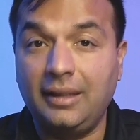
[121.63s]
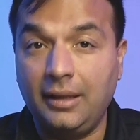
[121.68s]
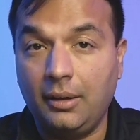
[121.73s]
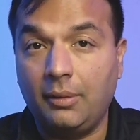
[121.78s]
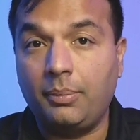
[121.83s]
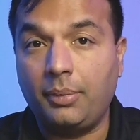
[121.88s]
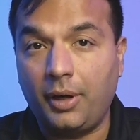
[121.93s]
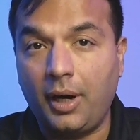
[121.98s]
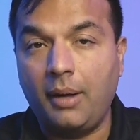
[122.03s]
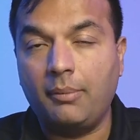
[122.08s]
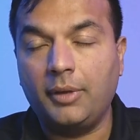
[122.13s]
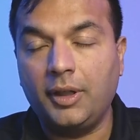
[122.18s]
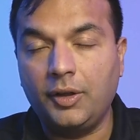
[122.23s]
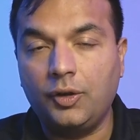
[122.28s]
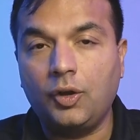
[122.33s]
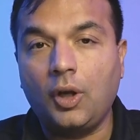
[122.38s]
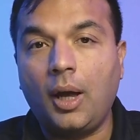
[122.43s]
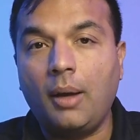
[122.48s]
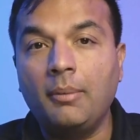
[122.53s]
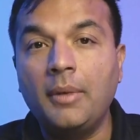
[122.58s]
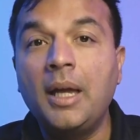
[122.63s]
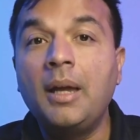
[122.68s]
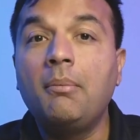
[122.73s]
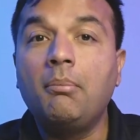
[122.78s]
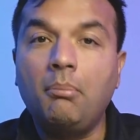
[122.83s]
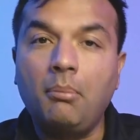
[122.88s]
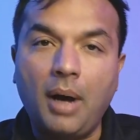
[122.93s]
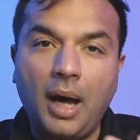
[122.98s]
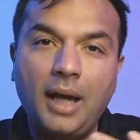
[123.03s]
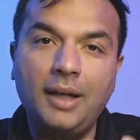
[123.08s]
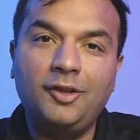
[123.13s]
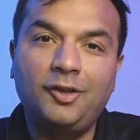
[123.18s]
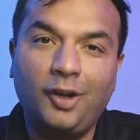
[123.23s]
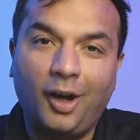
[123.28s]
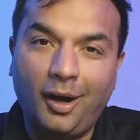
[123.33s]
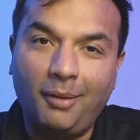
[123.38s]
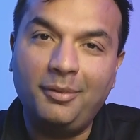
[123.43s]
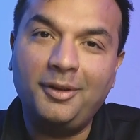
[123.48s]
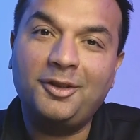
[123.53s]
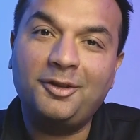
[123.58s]
their primary job. My
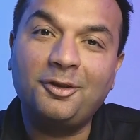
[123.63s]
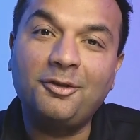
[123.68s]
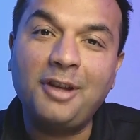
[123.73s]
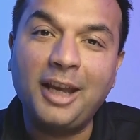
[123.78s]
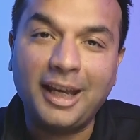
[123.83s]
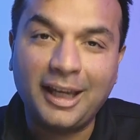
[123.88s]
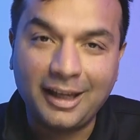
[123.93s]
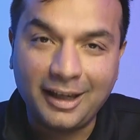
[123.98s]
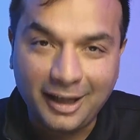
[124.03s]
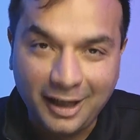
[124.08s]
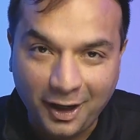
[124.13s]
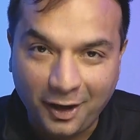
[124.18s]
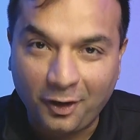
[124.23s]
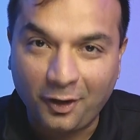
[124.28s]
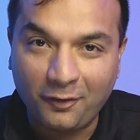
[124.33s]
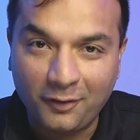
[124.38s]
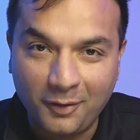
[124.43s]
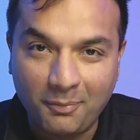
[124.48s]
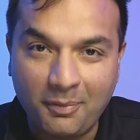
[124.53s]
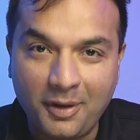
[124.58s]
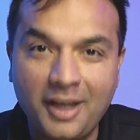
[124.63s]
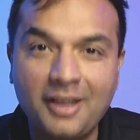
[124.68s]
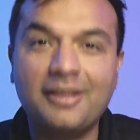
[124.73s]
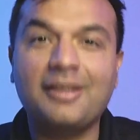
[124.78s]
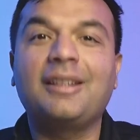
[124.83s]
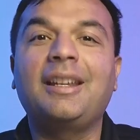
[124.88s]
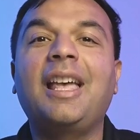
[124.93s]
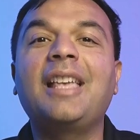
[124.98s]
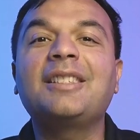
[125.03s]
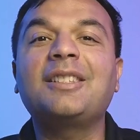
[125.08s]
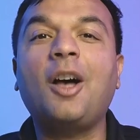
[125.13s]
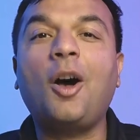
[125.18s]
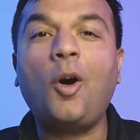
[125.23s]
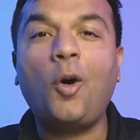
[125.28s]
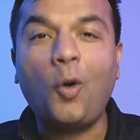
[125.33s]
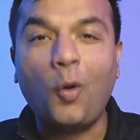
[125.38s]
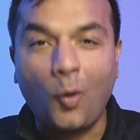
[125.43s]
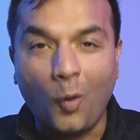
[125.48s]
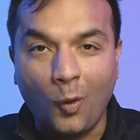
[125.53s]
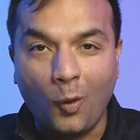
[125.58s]
job is to take care of the patient as a
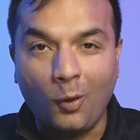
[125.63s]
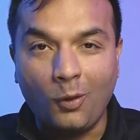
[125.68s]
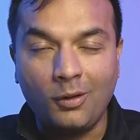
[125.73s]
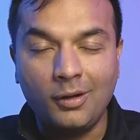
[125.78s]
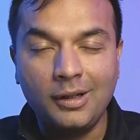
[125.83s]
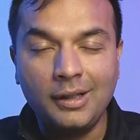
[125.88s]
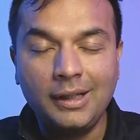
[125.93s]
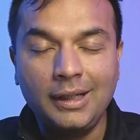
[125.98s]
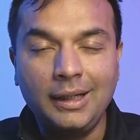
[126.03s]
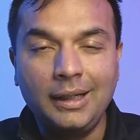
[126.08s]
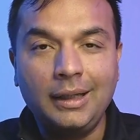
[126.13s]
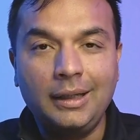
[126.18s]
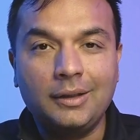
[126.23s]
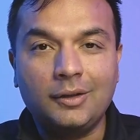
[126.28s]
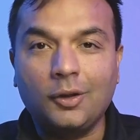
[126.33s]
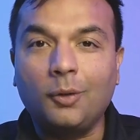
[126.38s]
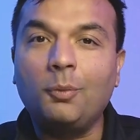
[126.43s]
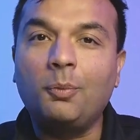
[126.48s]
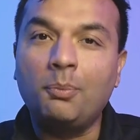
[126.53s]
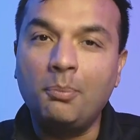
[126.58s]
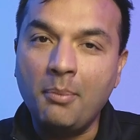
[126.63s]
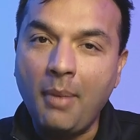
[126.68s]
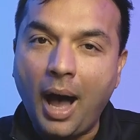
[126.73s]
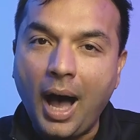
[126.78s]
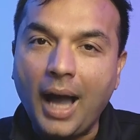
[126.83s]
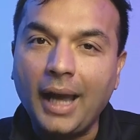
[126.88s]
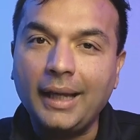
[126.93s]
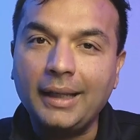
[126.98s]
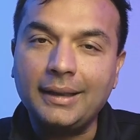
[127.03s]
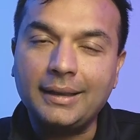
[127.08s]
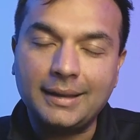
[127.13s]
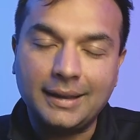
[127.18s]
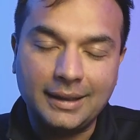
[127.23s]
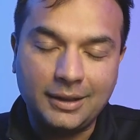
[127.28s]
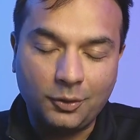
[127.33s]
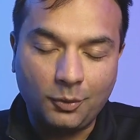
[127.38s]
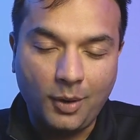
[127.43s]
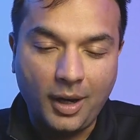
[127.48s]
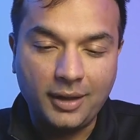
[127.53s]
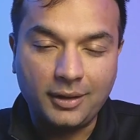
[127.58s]
whole. So my
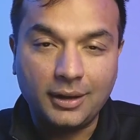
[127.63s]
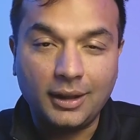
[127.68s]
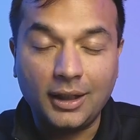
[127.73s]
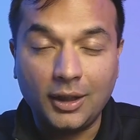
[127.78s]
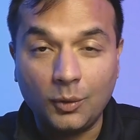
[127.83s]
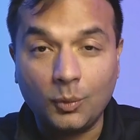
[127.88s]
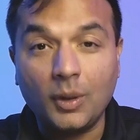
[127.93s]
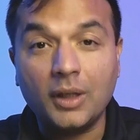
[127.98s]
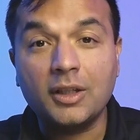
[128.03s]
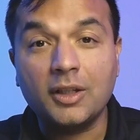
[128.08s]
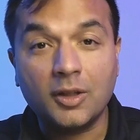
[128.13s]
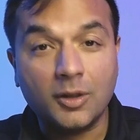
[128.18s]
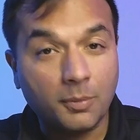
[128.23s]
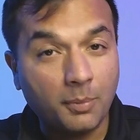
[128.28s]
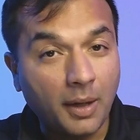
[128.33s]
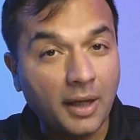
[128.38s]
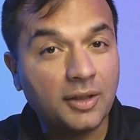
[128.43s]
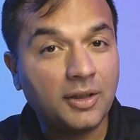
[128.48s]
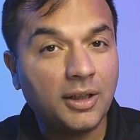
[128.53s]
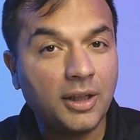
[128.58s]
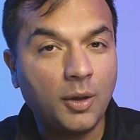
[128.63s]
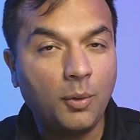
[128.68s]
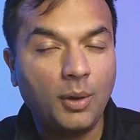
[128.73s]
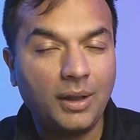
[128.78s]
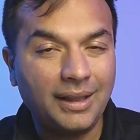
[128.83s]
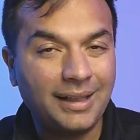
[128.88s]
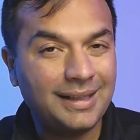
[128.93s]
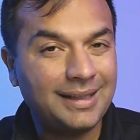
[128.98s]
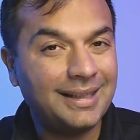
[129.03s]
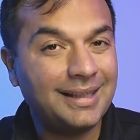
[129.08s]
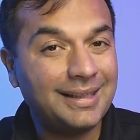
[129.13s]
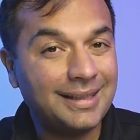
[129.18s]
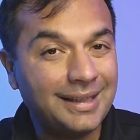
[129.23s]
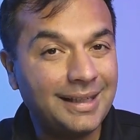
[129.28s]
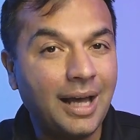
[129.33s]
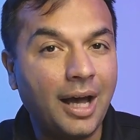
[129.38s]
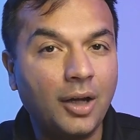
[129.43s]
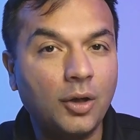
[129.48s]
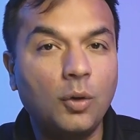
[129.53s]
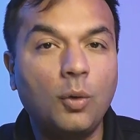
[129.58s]
situation in which, especially when this is
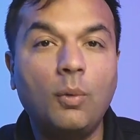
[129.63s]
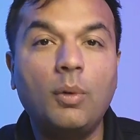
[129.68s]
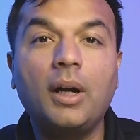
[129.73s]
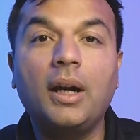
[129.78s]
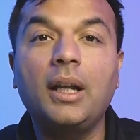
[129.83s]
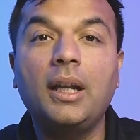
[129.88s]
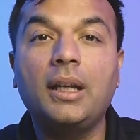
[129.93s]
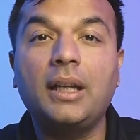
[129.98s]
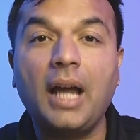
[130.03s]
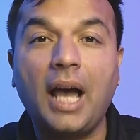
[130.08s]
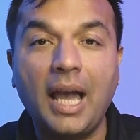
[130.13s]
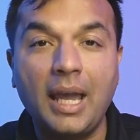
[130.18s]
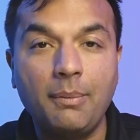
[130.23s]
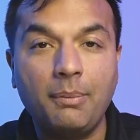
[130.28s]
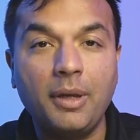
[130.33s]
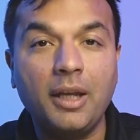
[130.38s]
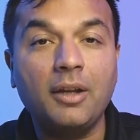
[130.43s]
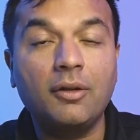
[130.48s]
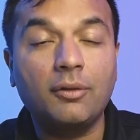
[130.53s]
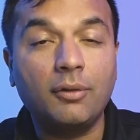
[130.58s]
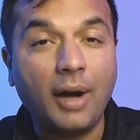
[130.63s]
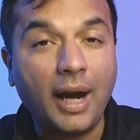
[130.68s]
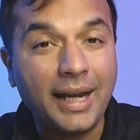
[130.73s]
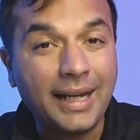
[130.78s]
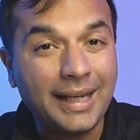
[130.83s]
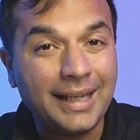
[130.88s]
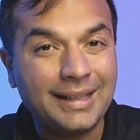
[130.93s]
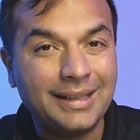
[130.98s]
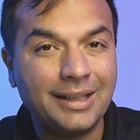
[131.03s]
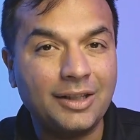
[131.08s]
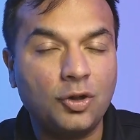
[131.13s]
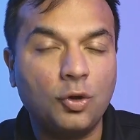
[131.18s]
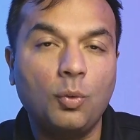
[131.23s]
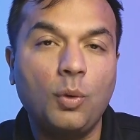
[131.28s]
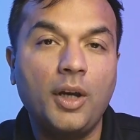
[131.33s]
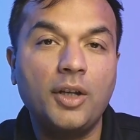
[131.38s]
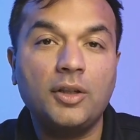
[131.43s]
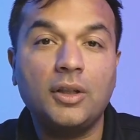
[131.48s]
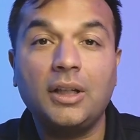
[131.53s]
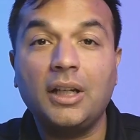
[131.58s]
done over a typing, writing
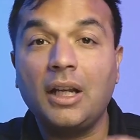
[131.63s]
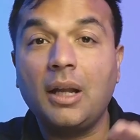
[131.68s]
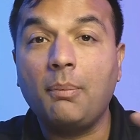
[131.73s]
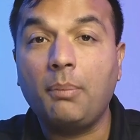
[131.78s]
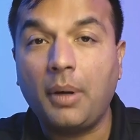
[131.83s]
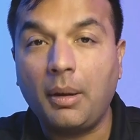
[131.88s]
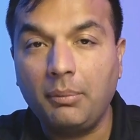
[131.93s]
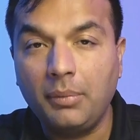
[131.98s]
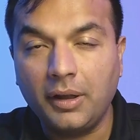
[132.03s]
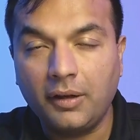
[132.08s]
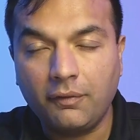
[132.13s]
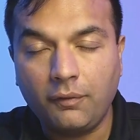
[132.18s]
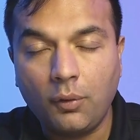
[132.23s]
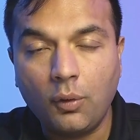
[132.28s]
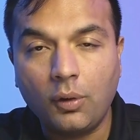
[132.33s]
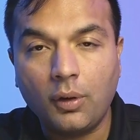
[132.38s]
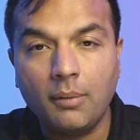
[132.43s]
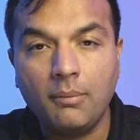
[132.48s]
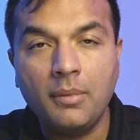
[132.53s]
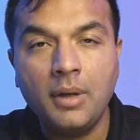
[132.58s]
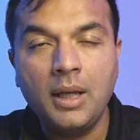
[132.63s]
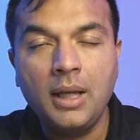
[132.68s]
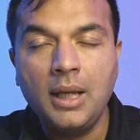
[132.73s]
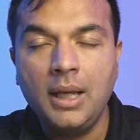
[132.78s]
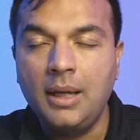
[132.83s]
situation in a public forum